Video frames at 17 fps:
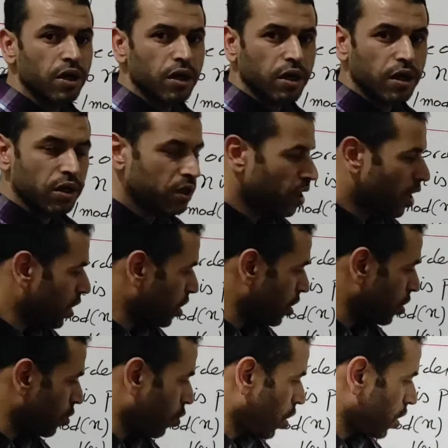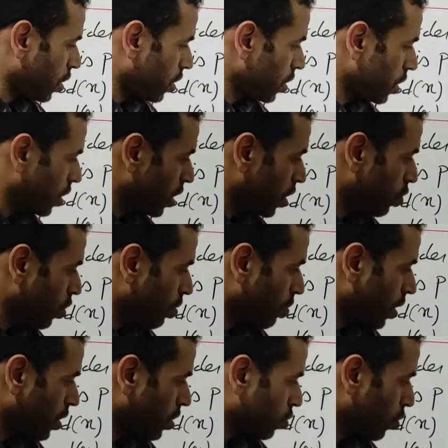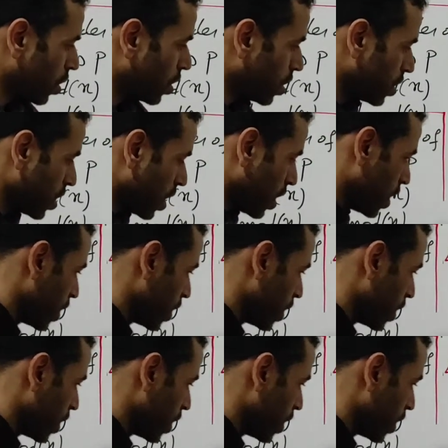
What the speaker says: is a 81. 81 minus 1 is a